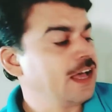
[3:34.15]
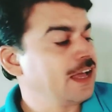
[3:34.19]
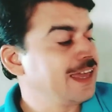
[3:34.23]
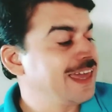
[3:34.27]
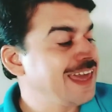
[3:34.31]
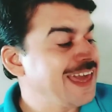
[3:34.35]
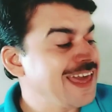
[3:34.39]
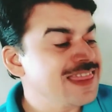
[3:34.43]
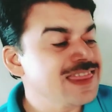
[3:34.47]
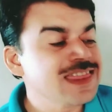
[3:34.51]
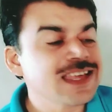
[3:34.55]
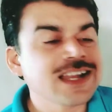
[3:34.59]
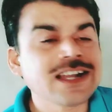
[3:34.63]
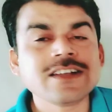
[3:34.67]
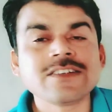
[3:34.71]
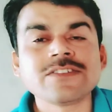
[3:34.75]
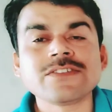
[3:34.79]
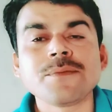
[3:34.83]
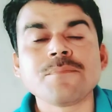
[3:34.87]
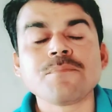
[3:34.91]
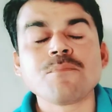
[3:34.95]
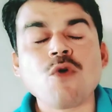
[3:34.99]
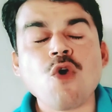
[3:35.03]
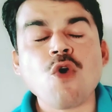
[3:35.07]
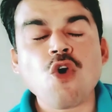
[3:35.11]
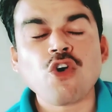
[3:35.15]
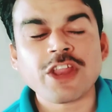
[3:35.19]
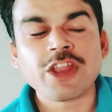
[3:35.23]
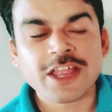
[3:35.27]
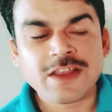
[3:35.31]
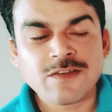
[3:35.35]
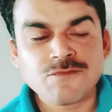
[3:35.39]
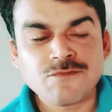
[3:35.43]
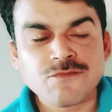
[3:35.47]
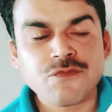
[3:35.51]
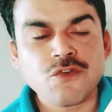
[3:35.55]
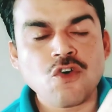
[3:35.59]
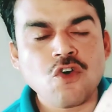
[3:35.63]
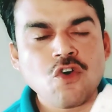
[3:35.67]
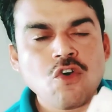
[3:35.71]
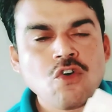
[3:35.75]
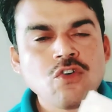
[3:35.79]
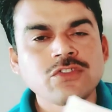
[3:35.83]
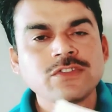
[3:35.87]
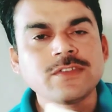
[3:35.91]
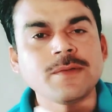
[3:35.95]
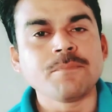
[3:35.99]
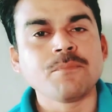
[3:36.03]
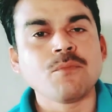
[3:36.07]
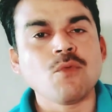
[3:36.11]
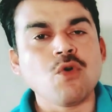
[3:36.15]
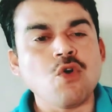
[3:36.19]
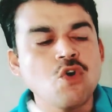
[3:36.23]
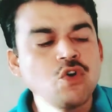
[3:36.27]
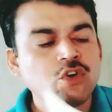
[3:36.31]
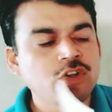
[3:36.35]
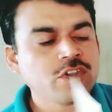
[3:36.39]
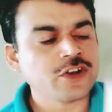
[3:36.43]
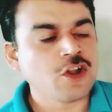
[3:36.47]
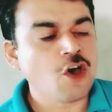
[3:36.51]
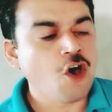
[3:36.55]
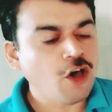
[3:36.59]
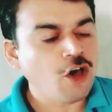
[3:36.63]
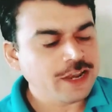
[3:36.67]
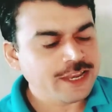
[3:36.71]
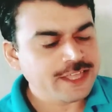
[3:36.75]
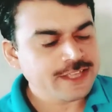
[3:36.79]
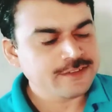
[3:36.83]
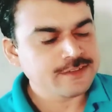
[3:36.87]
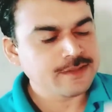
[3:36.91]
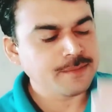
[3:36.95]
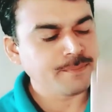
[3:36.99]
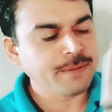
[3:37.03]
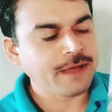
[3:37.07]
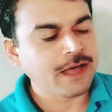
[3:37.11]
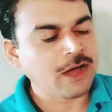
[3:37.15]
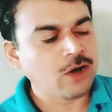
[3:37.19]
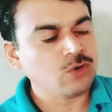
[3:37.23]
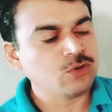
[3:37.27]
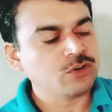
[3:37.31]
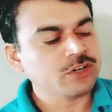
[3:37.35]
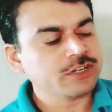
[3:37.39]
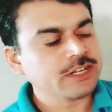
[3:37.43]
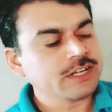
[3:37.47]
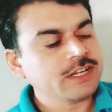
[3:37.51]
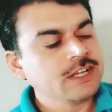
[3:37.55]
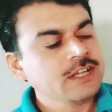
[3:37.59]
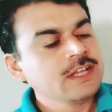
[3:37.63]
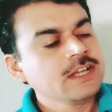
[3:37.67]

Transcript: gather some more info, some more knowledge about